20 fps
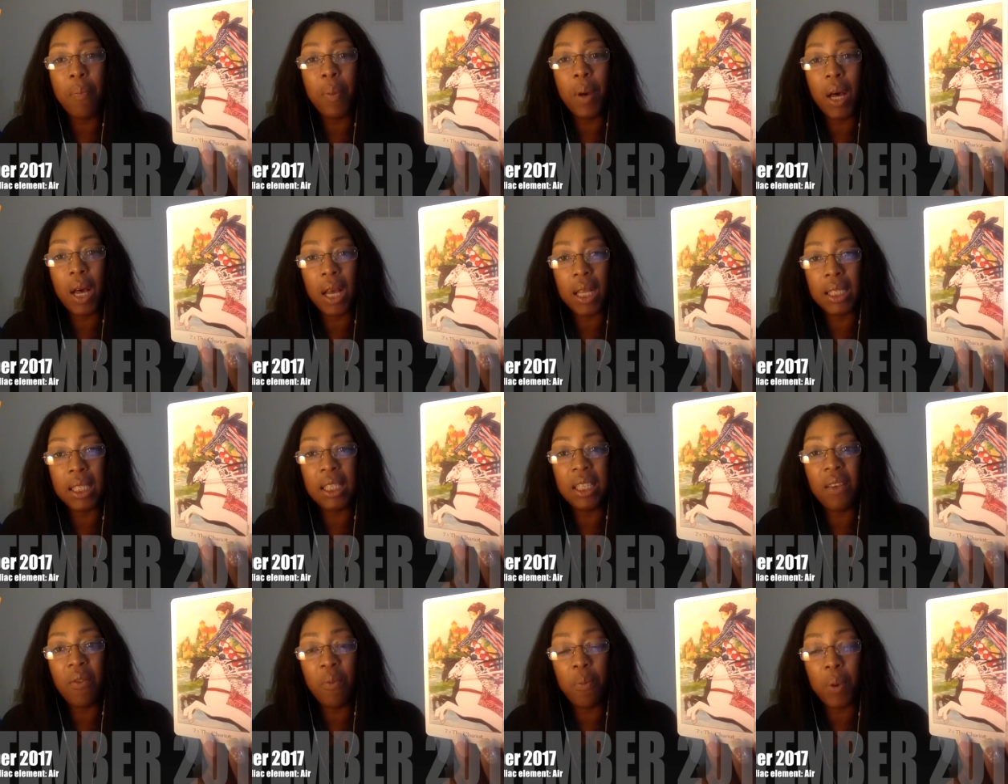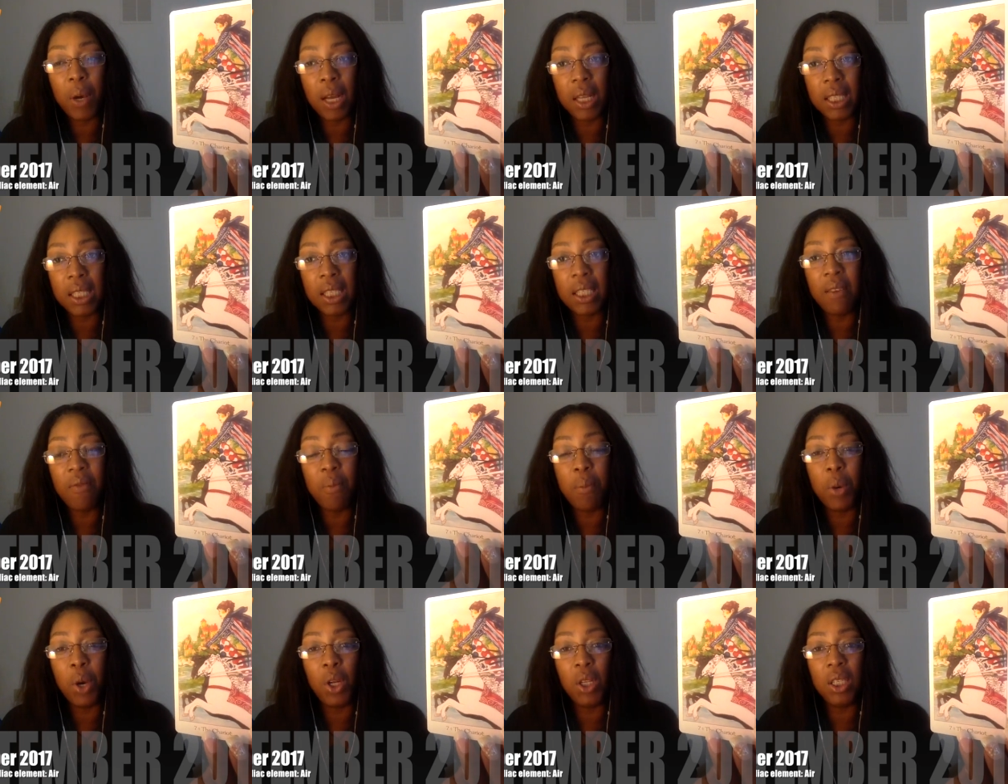
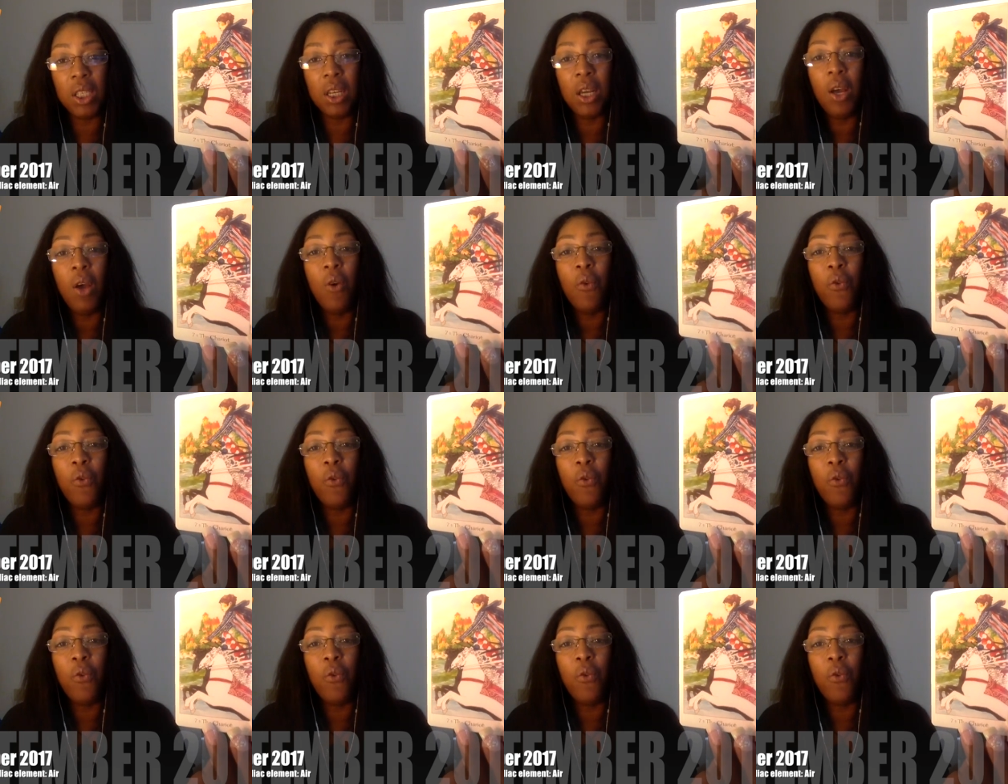positive month